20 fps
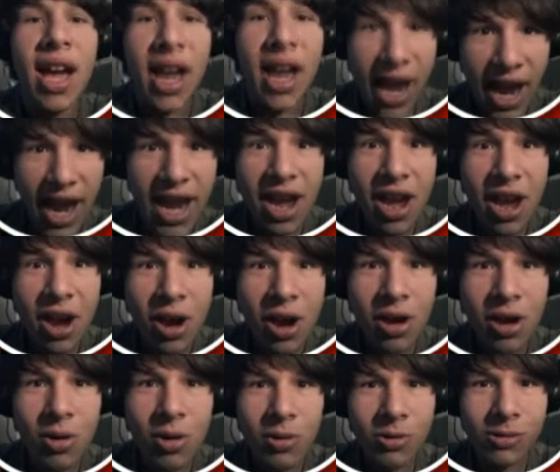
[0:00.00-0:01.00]

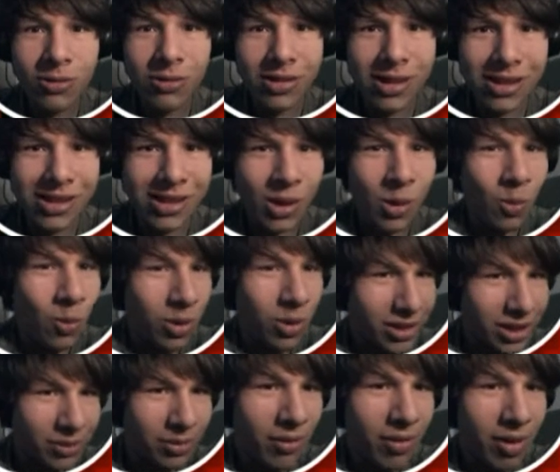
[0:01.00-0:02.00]
Heyo! What's
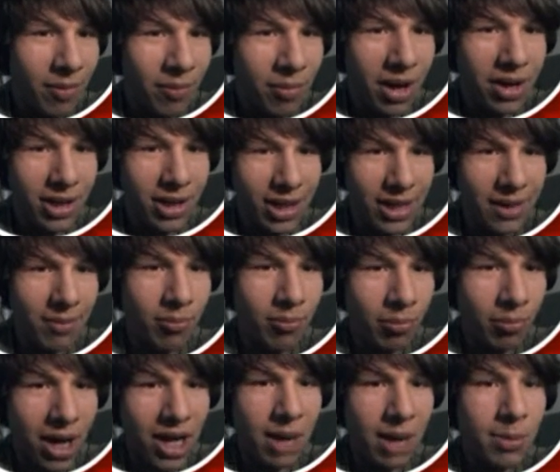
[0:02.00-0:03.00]
up, everybody?
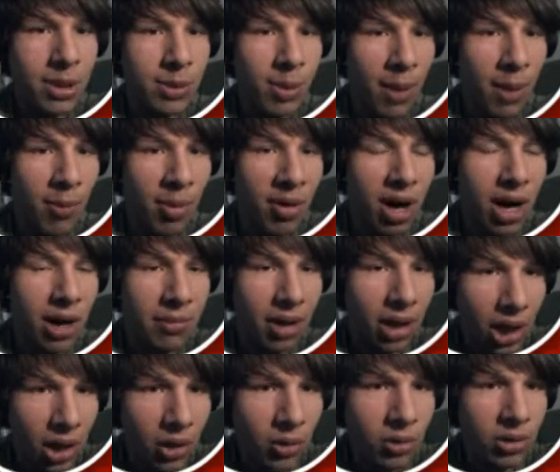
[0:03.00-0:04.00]
My name is Paper
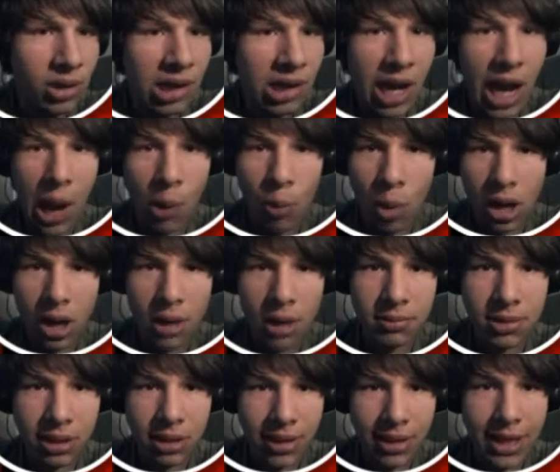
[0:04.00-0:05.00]
Carmelo, and welcome
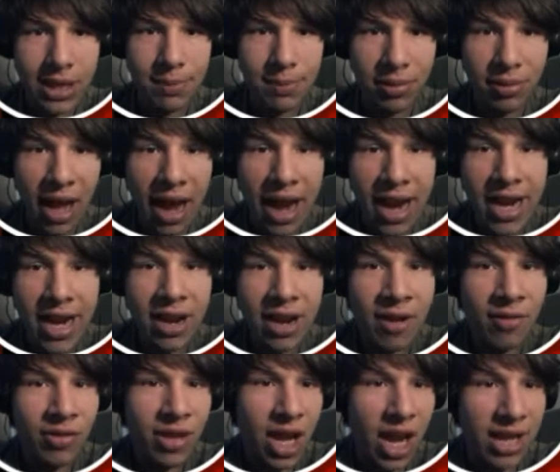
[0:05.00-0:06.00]
to Let's Play
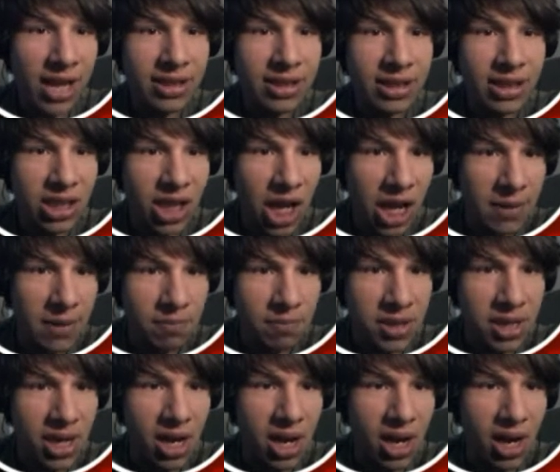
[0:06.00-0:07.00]

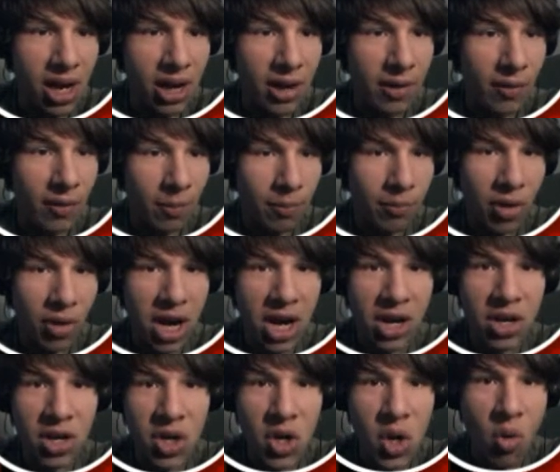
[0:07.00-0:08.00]
Escapia, a
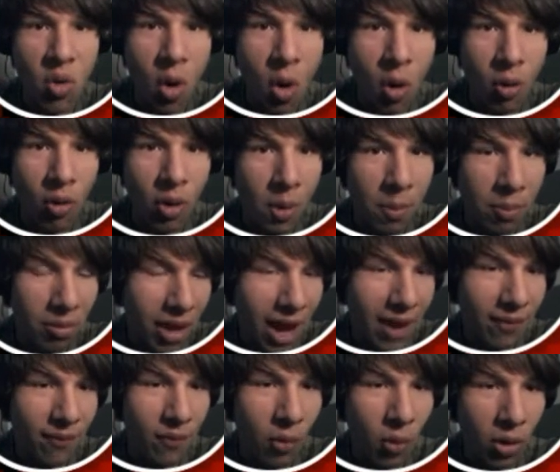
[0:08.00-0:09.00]
brand new horror
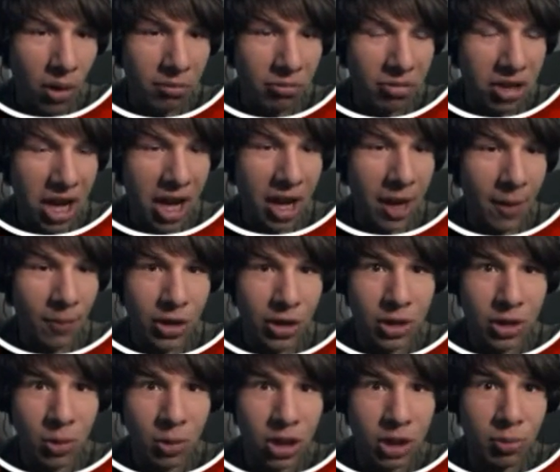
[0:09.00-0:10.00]
platform game that's
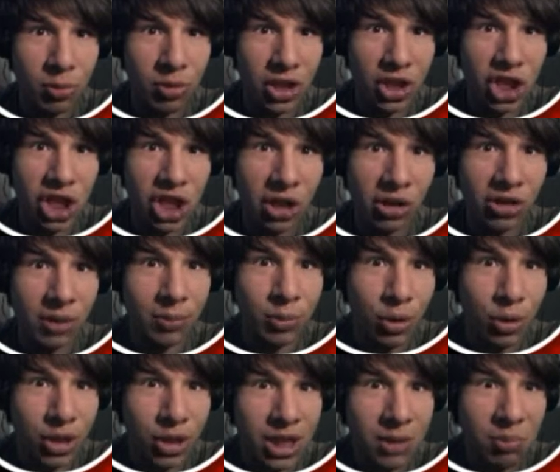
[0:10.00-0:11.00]
supposed to bring chills up
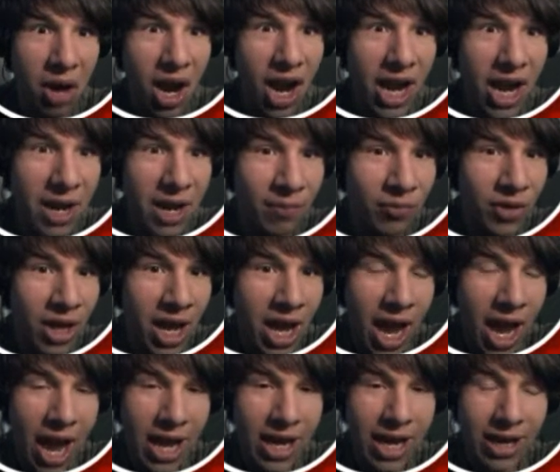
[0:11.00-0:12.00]
your spine
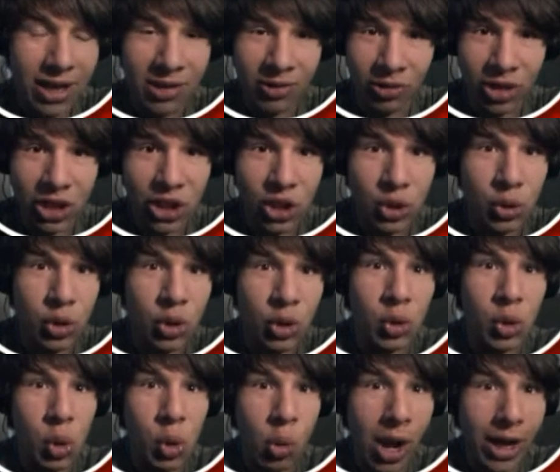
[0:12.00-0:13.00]
and lead you to
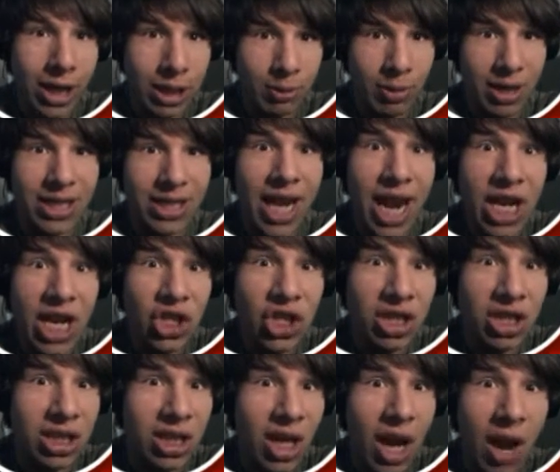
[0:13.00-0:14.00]
new
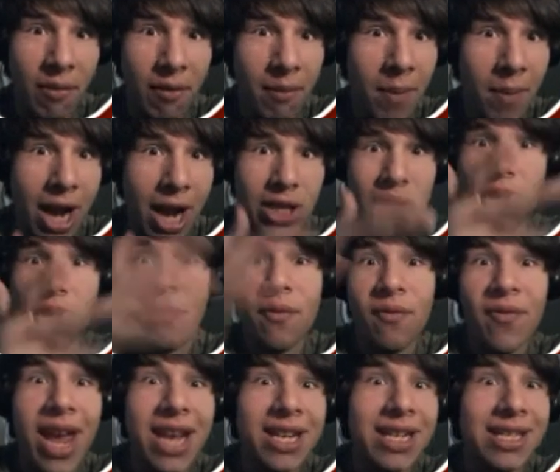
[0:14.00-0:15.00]
expectations of a magical
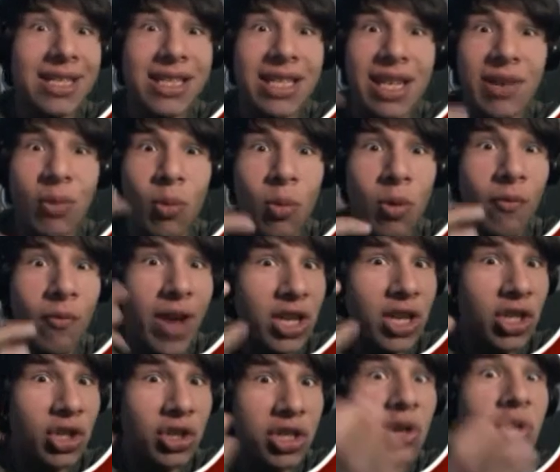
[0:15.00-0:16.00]
fantasy
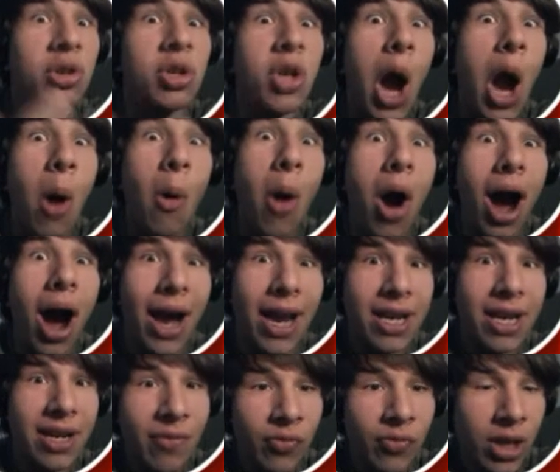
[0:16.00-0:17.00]
adventure you'll go
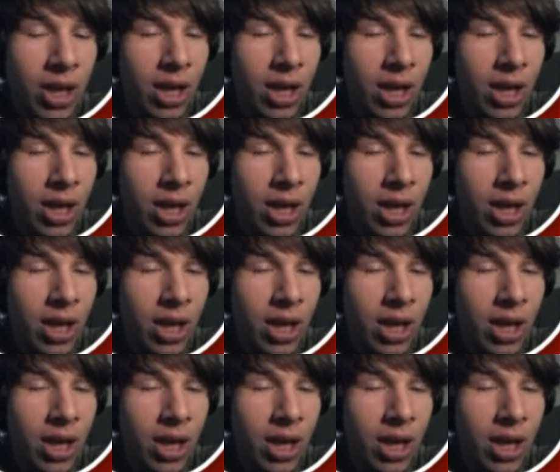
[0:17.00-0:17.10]
on.